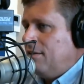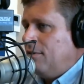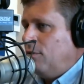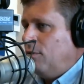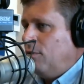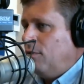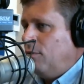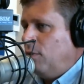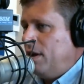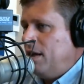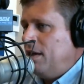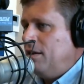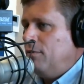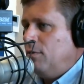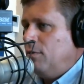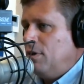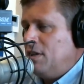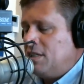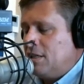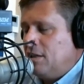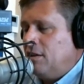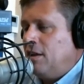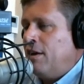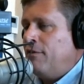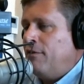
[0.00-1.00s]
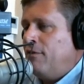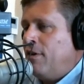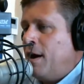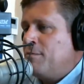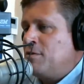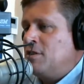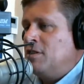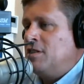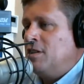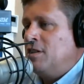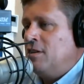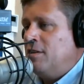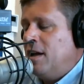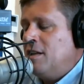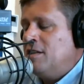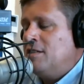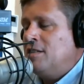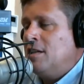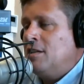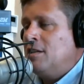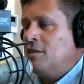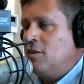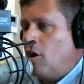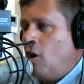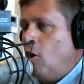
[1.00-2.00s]
We still have options. The United
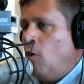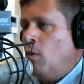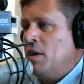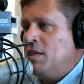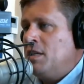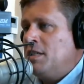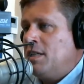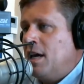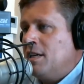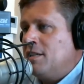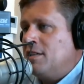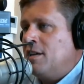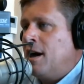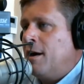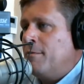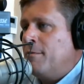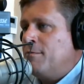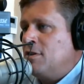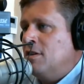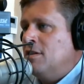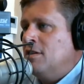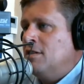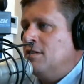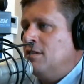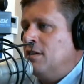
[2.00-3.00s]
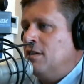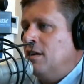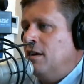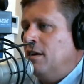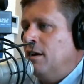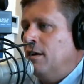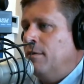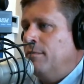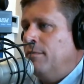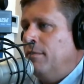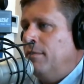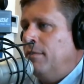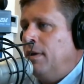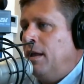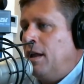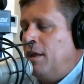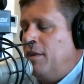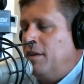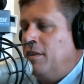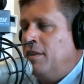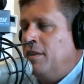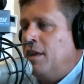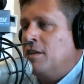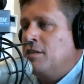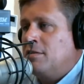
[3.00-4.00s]
States always has options. And I
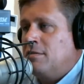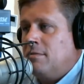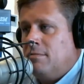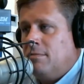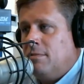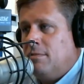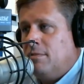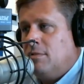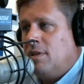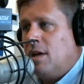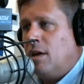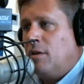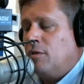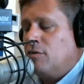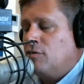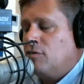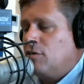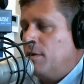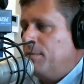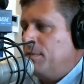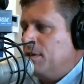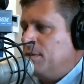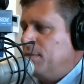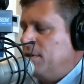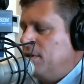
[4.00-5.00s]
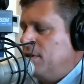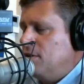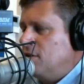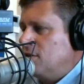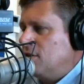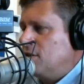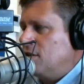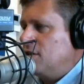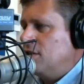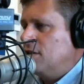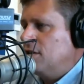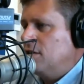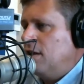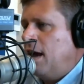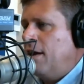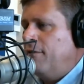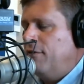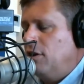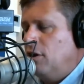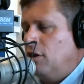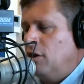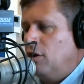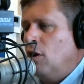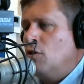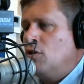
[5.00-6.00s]
think that Donald Trump has been just
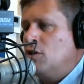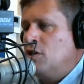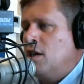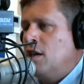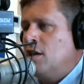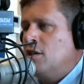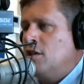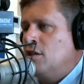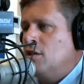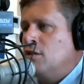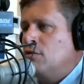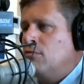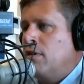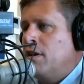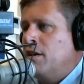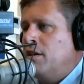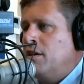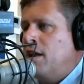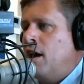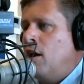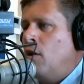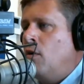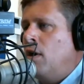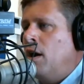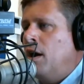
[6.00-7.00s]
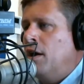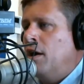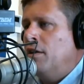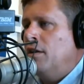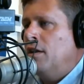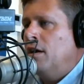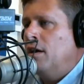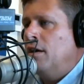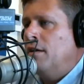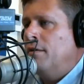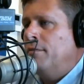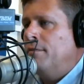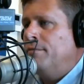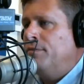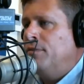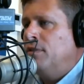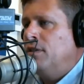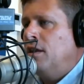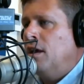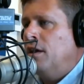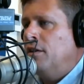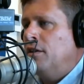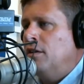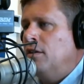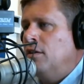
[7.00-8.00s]
having negotiations right now on
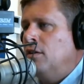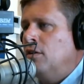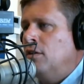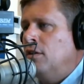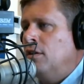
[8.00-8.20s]
the